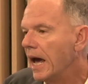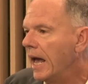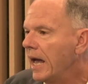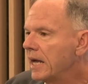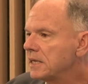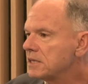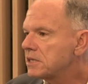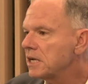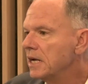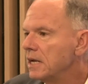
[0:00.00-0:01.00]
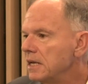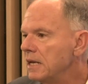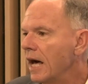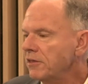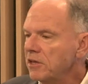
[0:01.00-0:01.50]
And
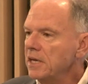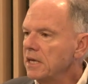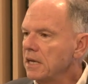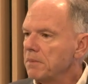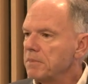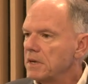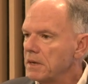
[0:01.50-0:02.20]
nothing